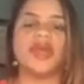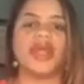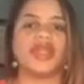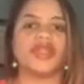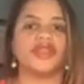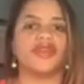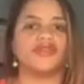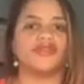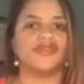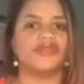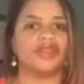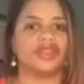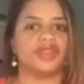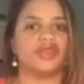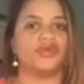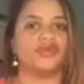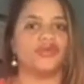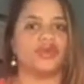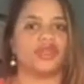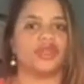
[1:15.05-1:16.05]
and you're
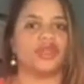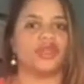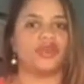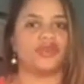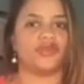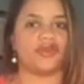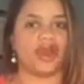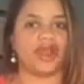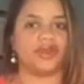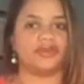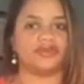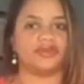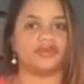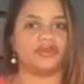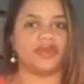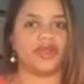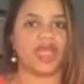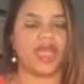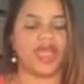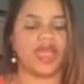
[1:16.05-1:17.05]
feeling really great,
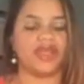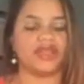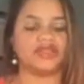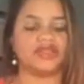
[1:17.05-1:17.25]
okay?